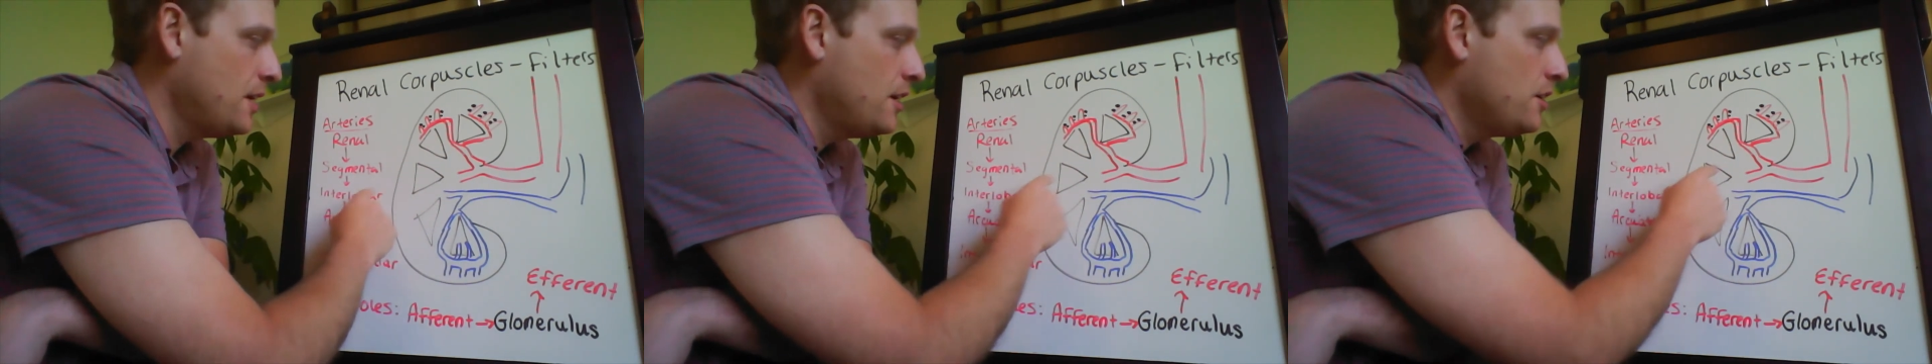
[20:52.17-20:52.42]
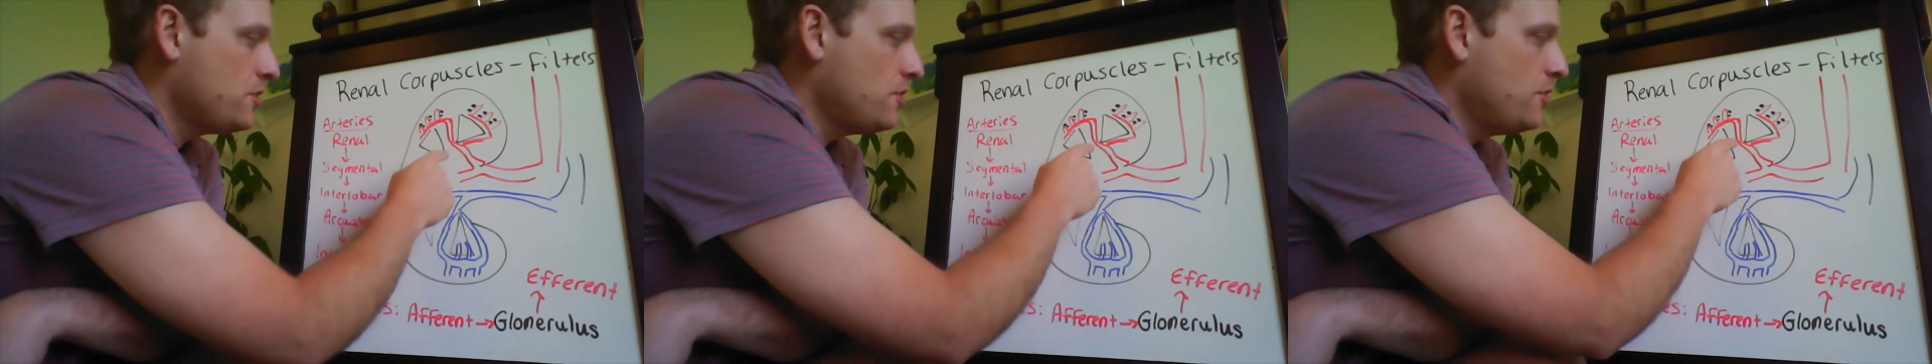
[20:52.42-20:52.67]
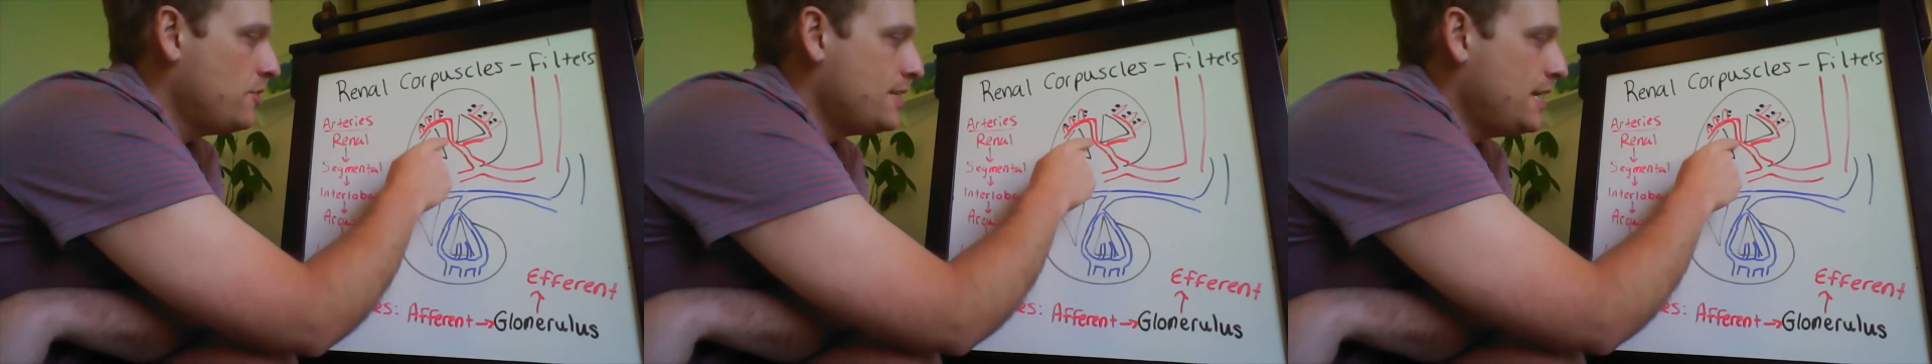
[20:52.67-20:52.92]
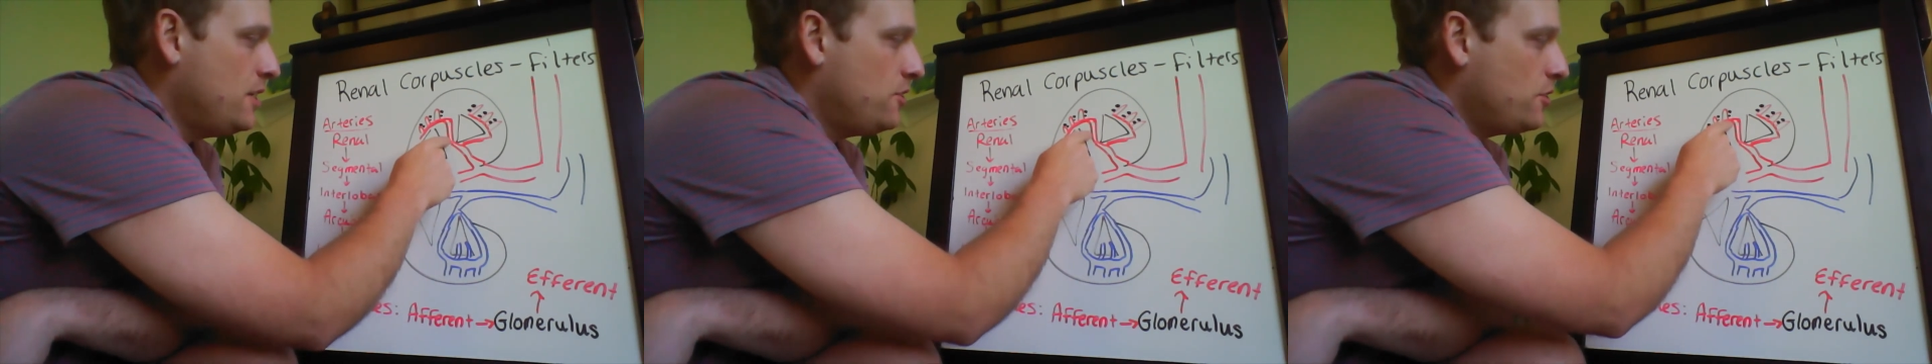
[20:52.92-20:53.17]
So those
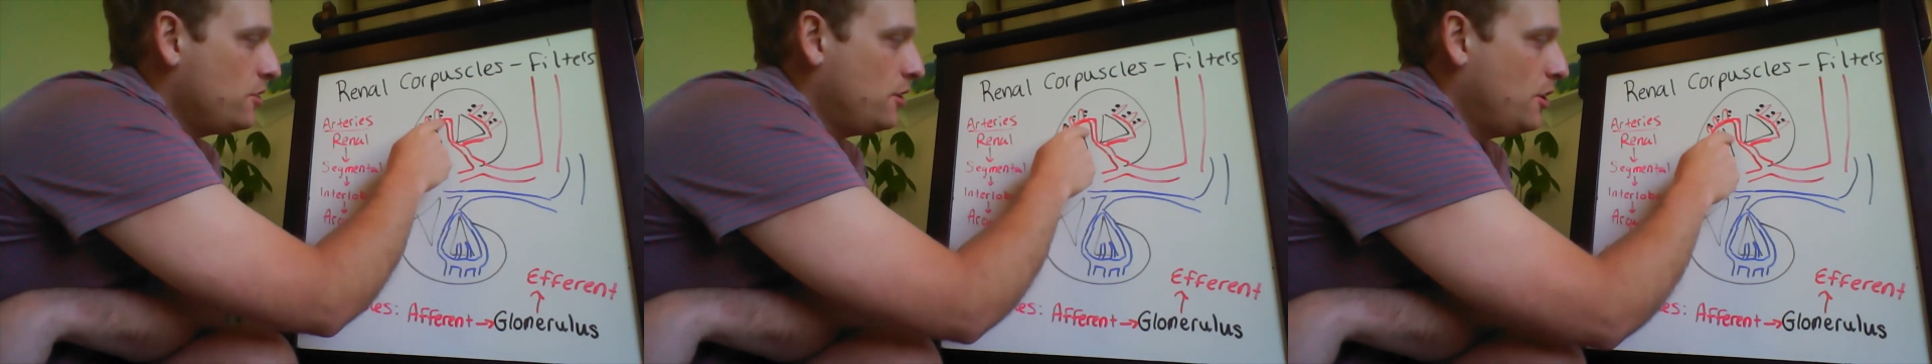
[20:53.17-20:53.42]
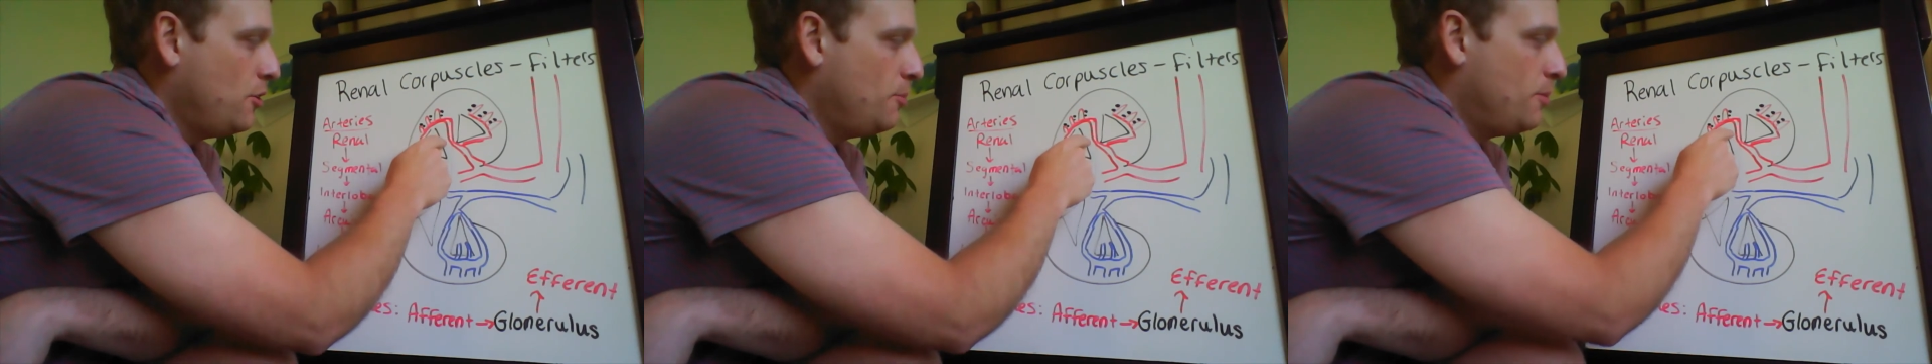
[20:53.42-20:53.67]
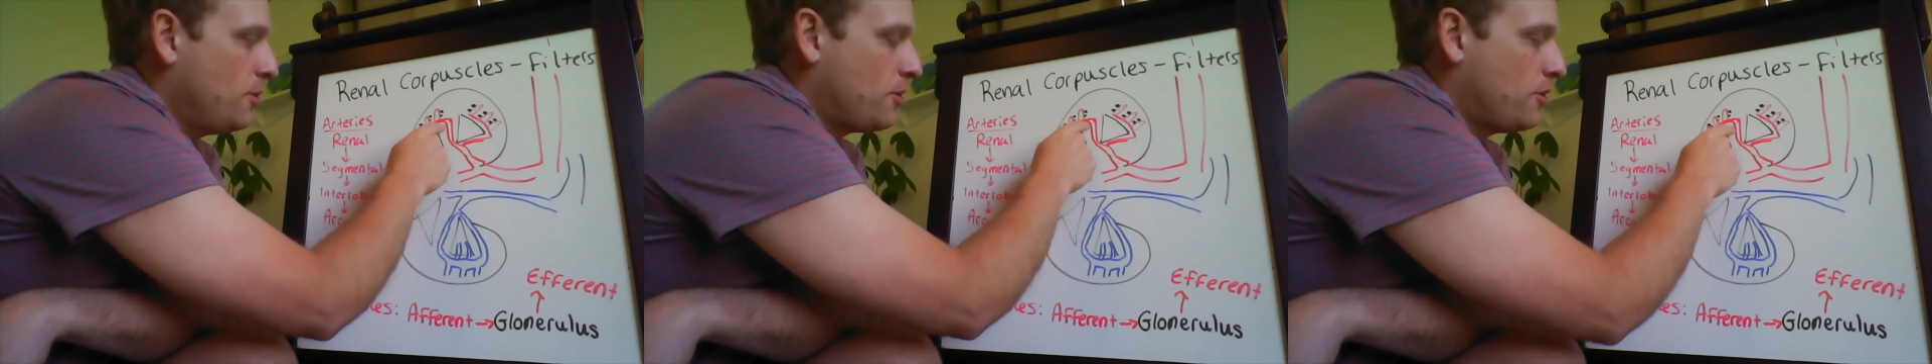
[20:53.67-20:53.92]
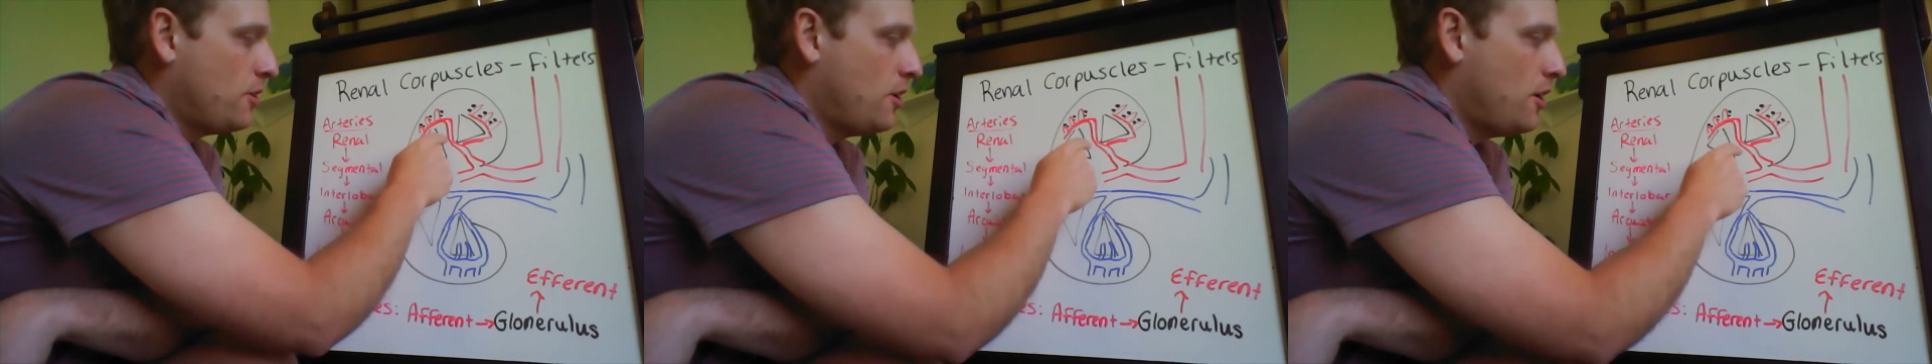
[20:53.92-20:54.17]

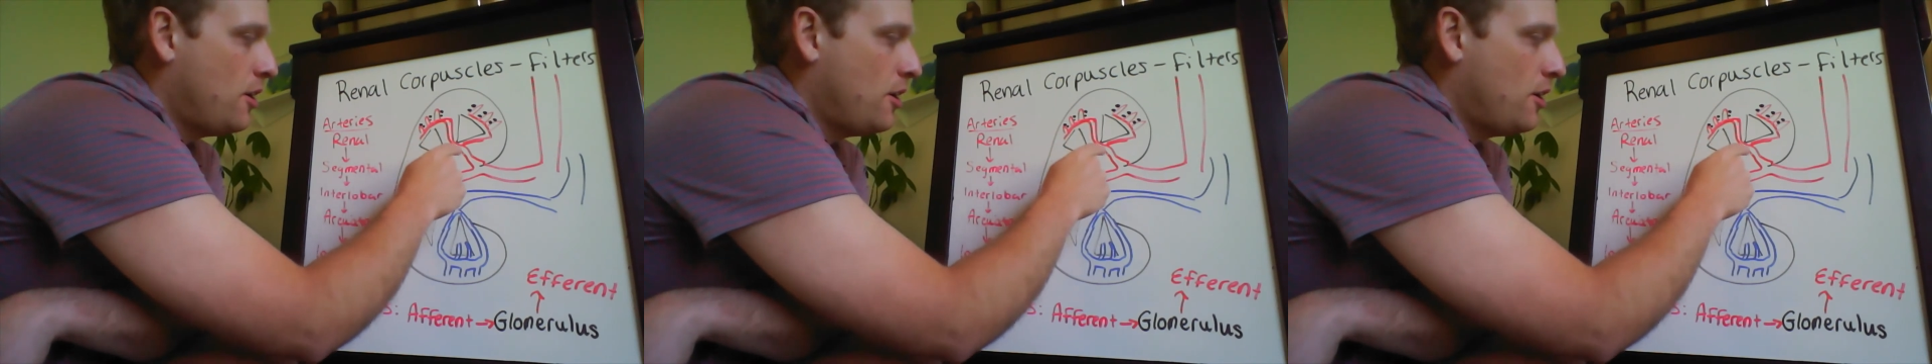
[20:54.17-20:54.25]
interlobar